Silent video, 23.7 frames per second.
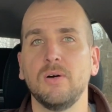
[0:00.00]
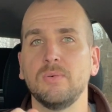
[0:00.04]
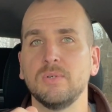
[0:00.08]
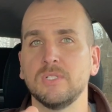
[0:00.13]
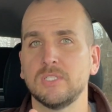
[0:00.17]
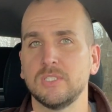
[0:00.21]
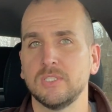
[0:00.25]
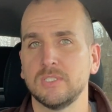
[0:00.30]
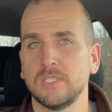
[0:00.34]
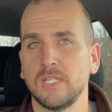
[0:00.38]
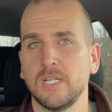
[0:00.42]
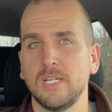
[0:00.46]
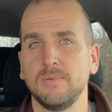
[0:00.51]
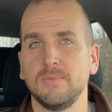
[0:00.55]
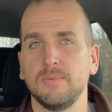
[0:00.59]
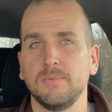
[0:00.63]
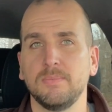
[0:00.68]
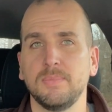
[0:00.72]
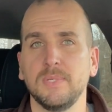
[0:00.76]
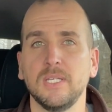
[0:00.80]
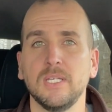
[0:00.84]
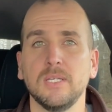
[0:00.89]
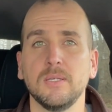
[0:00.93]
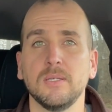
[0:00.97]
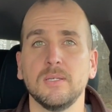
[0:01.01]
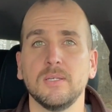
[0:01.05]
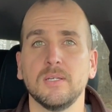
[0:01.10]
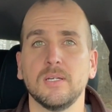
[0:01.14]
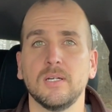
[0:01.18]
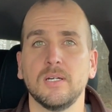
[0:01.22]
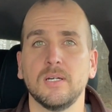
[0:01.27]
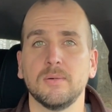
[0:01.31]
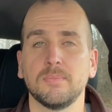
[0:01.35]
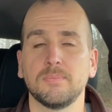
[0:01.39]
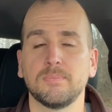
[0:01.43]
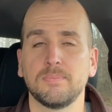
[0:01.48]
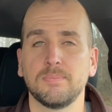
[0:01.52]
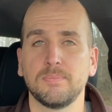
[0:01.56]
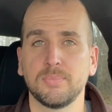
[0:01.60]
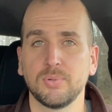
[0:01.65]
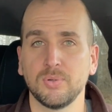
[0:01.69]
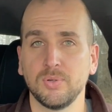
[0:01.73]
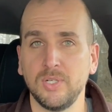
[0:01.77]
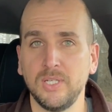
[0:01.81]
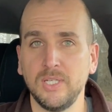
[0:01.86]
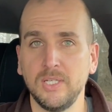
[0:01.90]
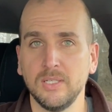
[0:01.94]
which is going to be
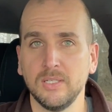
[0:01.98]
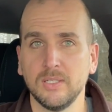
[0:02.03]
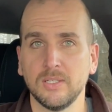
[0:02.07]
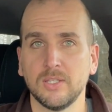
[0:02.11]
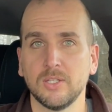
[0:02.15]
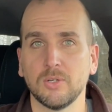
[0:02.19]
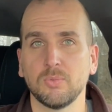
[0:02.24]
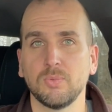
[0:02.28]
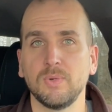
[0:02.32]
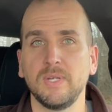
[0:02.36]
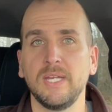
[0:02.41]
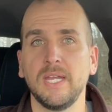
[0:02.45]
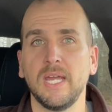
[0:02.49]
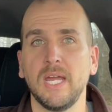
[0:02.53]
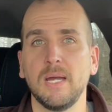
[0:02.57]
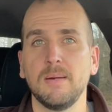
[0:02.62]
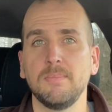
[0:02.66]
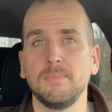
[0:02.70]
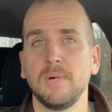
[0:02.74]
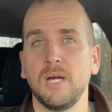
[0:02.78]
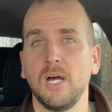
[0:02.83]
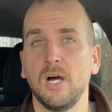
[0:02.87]
pre the rehab.